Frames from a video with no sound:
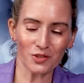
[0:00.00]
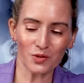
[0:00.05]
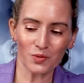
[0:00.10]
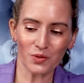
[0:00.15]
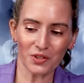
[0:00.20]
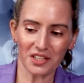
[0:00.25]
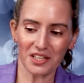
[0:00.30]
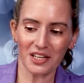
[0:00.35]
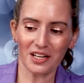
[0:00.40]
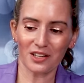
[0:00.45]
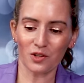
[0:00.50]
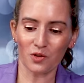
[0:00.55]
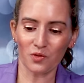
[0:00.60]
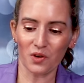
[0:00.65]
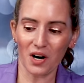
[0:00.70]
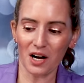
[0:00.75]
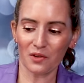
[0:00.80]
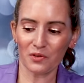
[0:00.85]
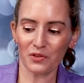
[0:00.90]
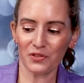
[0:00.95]
so you really can't go
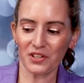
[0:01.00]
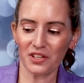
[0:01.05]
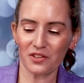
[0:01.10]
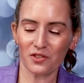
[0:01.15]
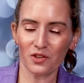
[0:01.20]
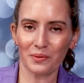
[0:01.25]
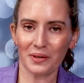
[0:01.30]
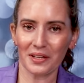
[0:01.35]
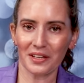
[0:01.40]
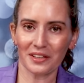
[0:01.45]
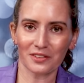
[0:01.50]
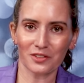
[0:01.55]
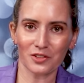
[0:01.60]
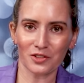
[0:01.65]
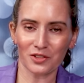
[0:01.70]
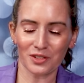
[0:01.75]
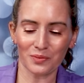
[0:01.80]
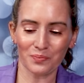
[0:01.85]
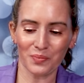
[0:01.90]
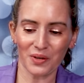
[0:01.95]
wrong with either of them. I think
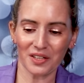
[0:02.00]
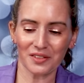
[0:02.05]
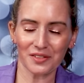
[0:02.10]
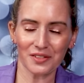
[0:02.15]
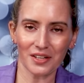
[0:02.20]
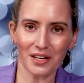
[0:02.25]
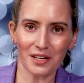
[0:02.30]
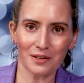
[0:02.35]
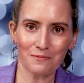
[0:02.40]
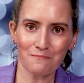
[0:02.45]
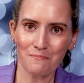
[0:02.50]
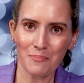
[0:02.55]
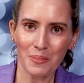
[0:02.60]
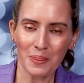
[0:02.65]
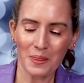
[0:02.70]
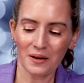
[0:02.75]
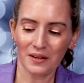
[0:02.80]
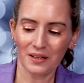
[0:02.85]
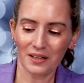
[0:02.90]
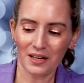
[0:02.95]
just depends on
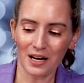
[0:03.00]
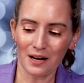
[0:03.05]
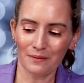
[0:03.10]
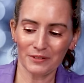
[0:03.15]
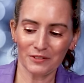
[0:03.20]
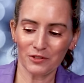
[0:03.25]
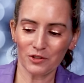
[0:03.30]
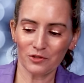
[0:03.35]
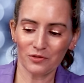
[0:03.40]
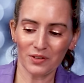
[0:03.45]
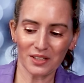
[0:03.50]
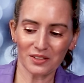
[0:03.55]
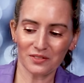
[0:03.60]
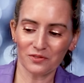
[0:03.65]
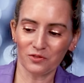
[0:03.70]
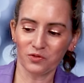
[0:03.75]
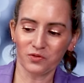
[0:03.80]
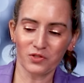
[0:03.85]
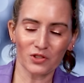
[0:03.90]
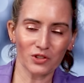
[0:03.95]
um, if you've
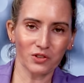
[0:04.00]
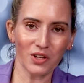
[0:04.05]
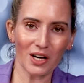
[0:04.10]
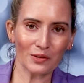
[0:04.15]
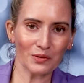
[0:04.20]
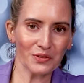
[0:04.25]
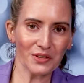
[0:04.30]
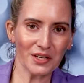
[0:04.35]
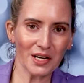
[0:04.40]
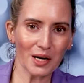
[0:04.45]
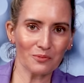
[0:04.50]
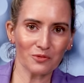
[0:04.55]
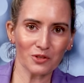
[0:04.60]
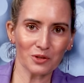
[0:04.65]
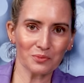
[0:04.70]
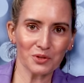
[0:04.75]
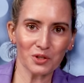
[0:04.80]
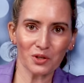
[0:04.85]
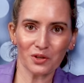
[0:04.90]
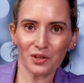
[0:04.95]
had good luck with the I'm
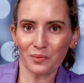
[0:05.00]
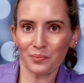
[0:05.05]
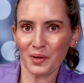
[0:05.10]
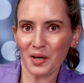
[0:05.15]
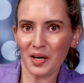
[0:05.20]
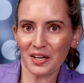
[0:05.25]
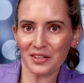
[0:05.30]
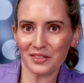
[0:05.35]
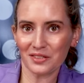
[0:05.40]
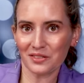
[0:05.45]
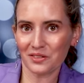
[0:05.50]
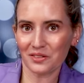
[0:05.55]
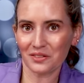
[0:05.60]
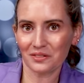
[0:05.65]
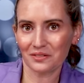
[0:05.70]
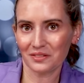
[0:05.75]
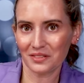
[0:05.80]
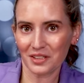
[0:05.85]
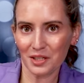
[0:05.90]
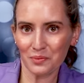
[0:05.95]
From tour in the past,
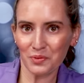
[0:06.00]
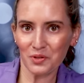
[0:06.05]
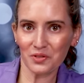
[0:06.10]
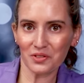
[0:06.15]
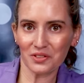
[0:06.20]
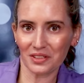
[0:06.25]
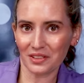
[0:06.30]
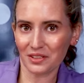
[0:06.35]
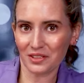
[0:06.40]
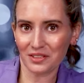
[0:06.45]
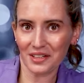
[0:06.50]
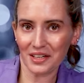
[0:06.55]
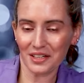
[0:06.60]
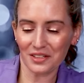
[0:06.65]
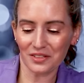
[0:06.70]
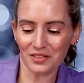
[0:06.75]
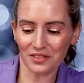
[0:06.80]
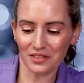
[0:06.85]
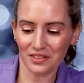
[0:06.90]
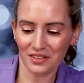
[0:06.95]
keep using it. It's
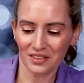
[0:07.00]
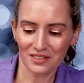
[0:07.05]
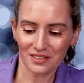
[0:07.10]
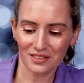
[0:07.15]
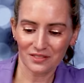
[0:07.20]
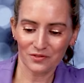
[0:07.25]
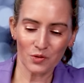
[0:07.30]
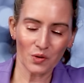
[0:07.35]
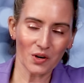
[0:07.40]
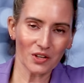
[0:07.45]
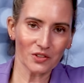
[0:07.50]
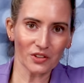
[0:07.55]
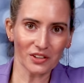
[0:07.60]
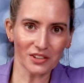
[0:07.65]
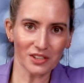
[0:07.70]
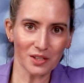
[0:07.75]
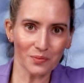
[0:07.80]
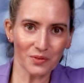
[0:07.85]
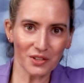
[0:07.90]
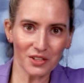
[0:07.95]
nice. If you want to try
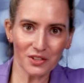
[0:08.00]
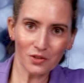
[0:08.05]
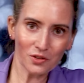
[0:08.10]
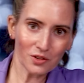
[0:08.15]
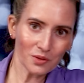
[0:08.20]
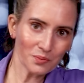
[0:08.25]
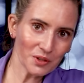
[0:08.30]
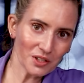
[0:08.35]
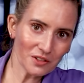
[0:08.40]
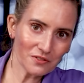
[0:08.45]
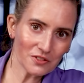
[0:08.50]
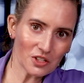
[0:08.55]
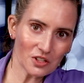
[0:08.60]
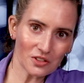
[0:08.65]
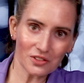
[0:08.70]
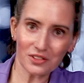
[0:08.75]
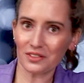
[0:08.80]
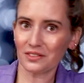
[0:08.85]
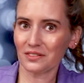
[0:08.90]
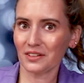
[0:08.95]
something new, the B of
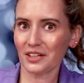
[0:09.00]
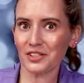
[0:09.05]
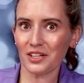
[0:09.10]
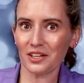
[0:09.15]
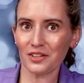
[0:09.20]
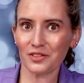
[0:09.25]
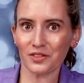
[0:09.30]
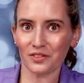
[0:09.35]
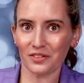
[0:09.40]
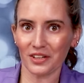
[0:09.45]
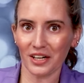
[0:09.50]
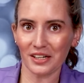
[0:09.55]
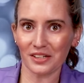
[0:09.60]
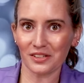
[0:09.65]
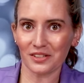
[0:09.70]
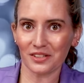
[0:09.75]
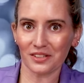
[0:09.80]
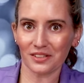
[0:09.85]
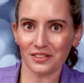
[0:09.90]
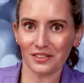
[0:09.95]
Joseon, it's also
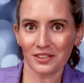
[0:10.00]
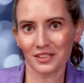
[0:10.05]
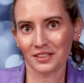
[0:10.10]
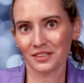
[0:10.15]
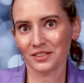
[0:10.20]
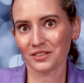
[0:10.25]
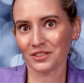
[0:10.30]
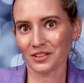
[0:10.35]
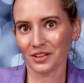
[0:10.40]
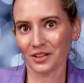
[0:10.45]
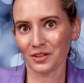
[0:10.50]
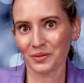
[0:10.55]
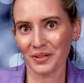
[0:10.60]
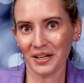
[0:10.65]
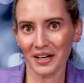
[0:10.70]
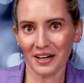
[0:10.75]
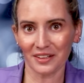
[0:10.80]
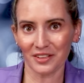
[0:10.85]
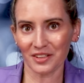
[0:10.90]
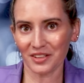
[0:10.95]
nice. So,
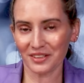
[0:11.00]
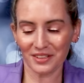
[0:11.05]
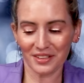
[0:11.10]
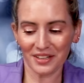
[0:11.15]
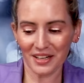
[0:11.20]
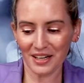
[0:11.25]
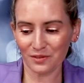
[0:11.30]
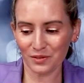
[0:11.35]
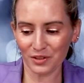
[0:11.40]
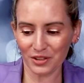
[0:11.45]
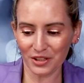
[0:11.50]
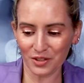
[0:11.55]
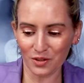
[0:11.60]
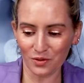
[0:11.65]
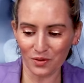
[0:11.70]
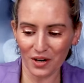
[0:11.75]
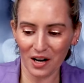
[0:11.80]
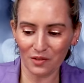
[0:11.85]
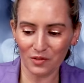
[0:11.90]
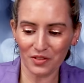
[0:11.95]
yeah, you, you can't really go
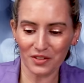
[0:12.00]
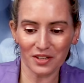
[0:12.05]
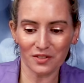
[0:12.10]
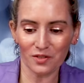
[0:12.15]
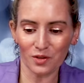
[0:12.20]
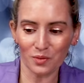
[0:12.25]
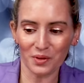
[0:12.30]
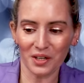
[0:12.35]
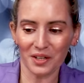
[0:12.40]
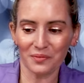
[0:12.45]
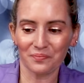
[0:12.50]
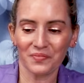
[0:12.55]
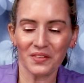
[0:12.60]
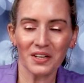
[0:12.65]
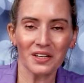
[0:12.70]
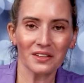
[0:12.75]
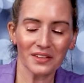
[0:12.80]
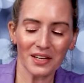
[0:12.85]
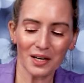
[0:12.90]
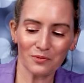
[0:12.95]
wrong with either, but
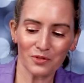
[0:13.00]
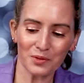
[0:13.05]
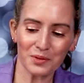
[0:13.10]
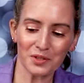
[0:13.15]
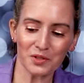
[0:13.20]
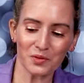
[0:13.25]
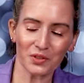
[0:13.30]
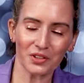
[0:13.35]
the I'm From is